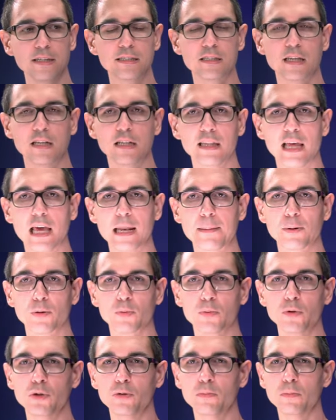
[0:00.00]
It's gonna light up a
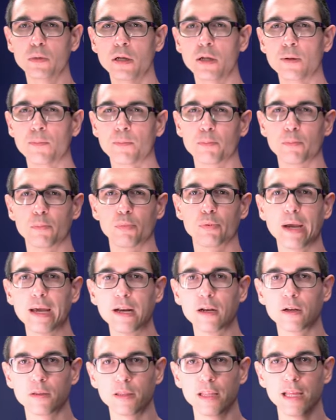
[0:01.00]
room
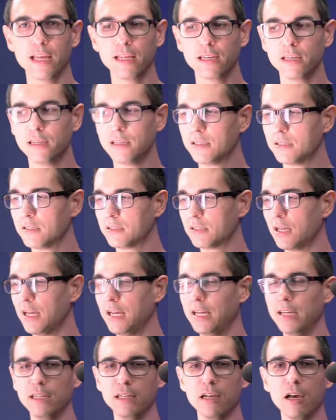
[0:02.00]
brighter than
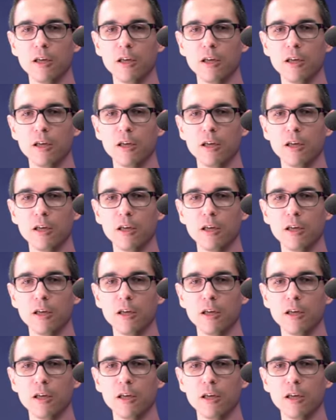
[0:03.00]
uh,